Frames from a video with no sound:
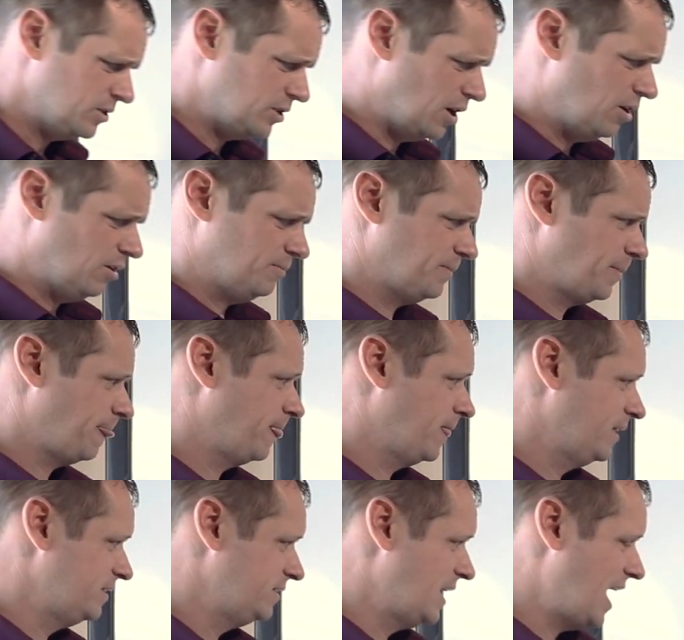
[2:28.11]
So
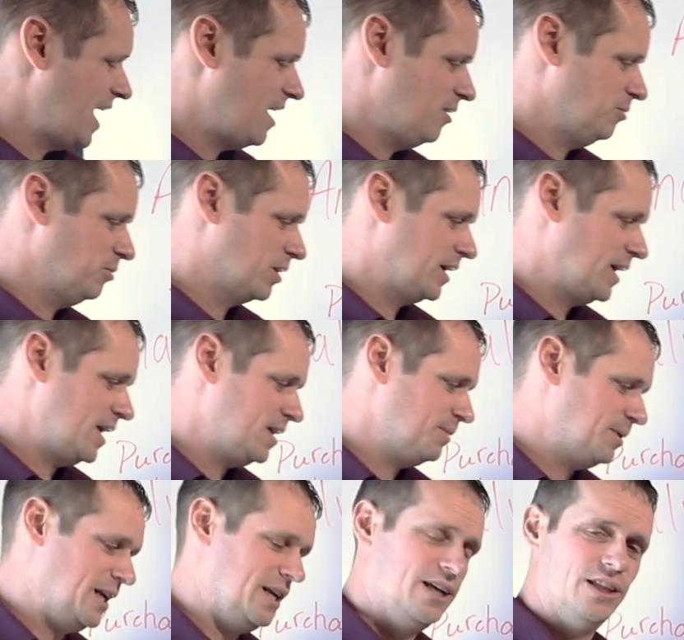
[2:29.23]
now we're going to end
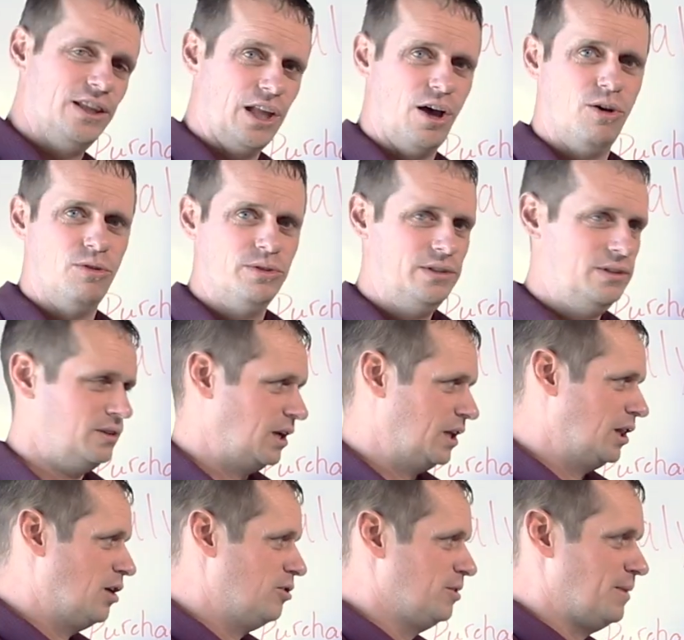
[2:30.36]
up getting a loan
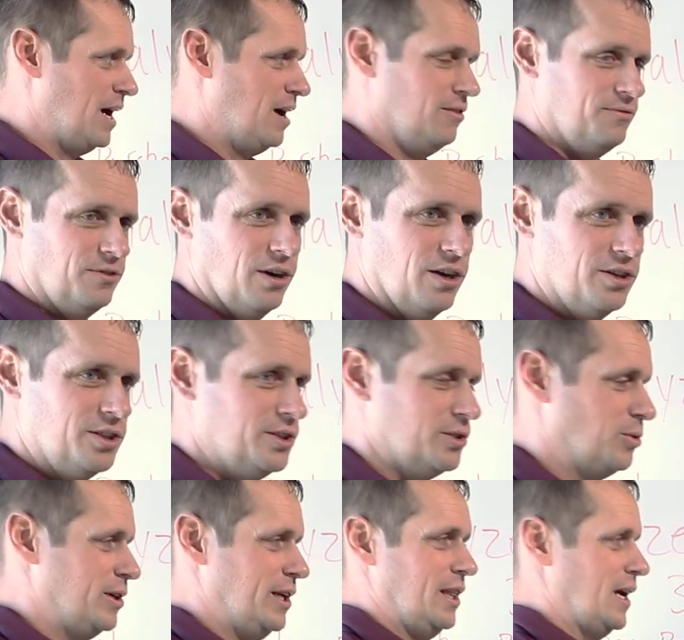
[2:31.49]
amount for
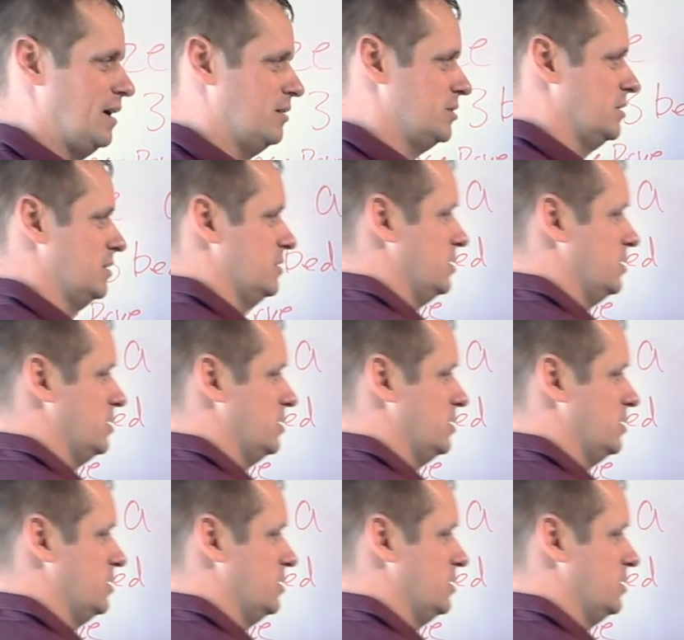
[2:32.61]
$120,000.